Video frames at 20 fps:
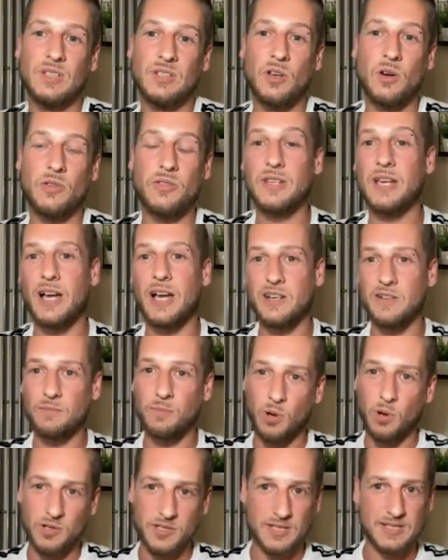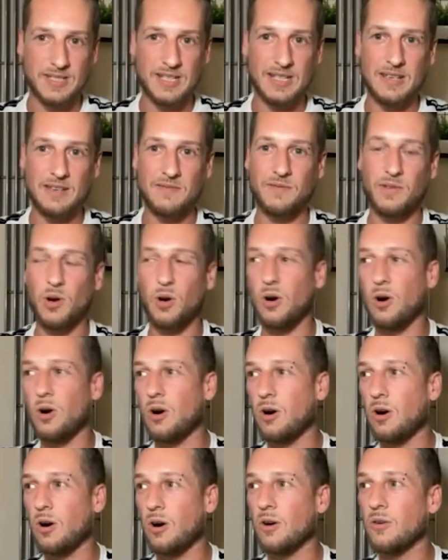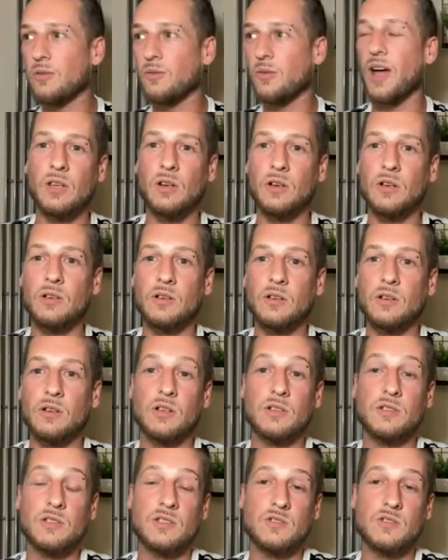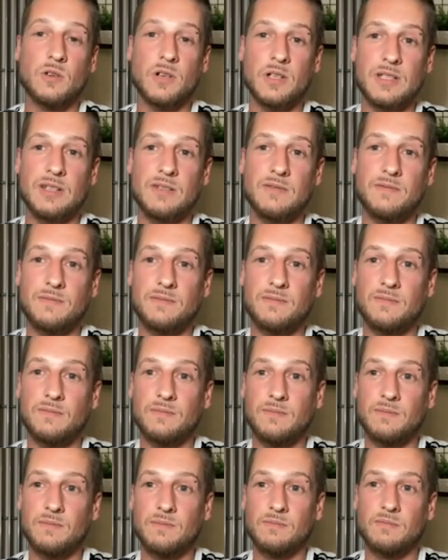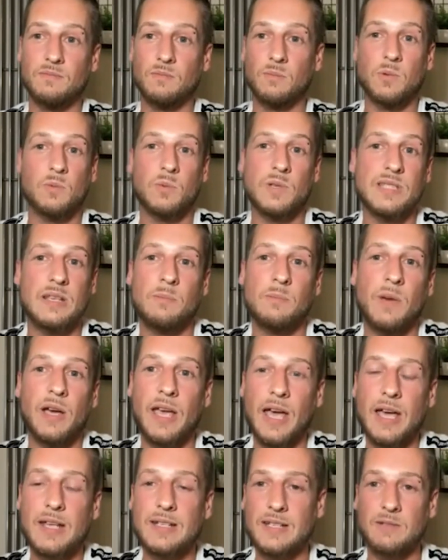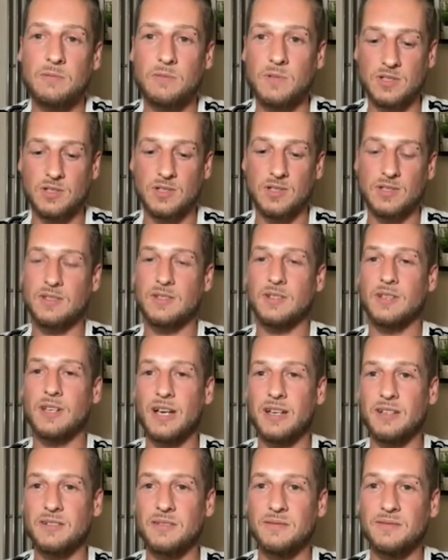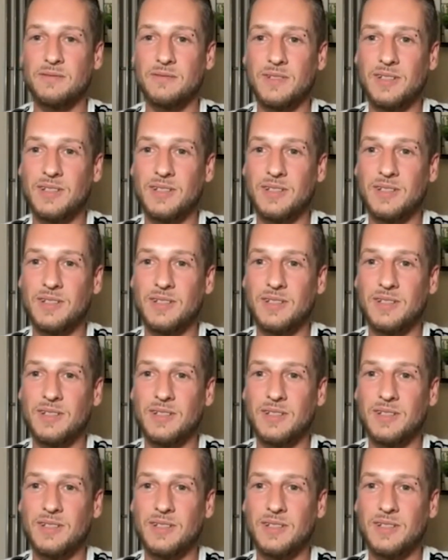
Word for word: Nothing kind of positive or, you know, constructive was in my head. It was just a kind of,